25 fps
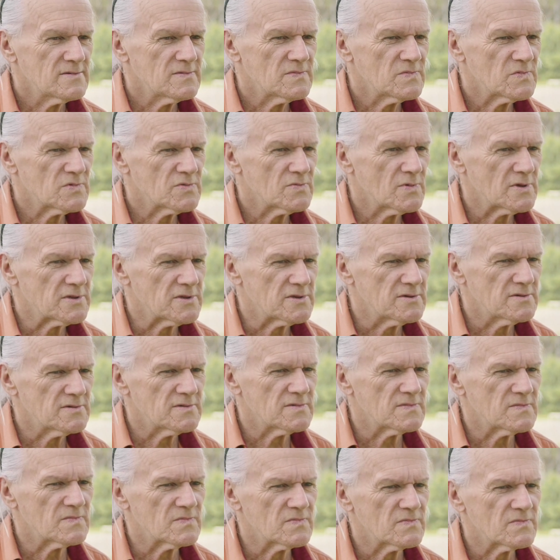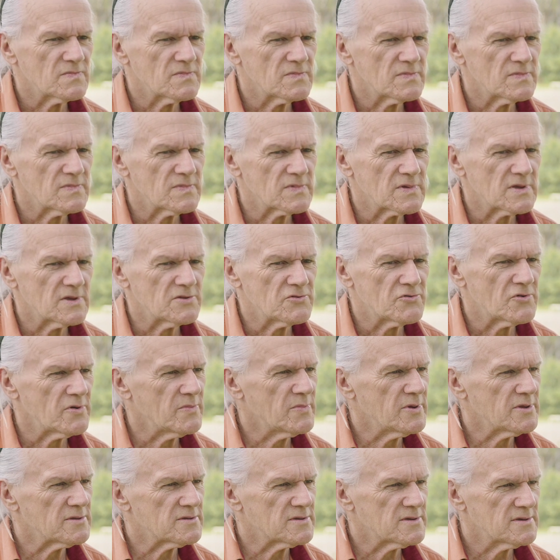it's what you
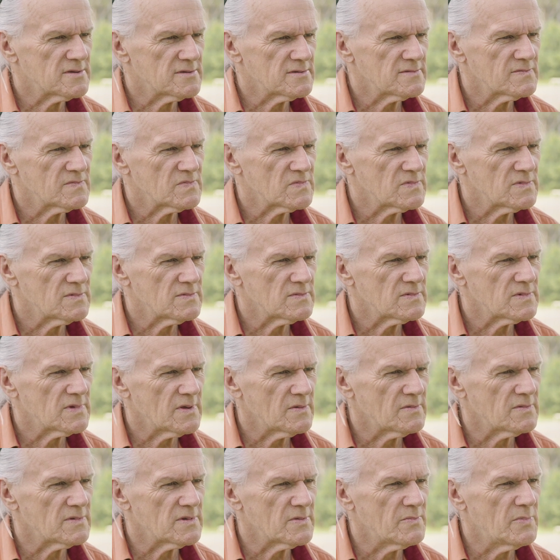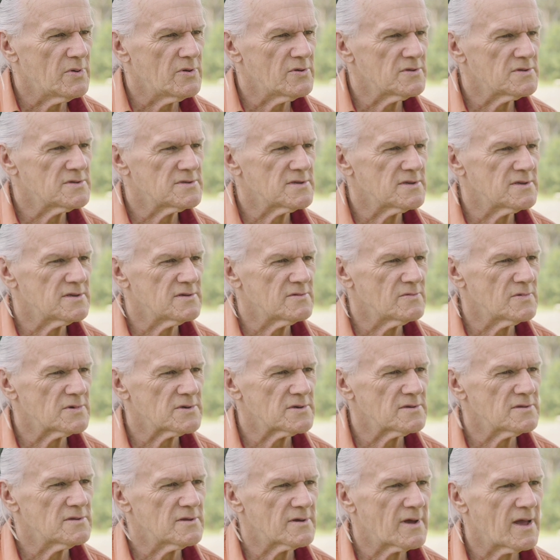contribute to the, the birds that you
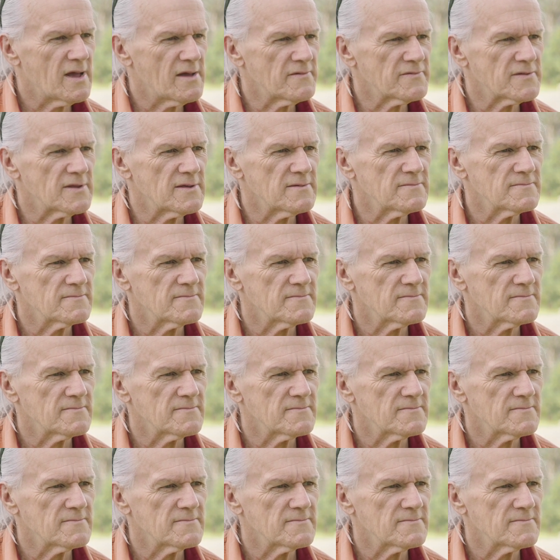want to look after.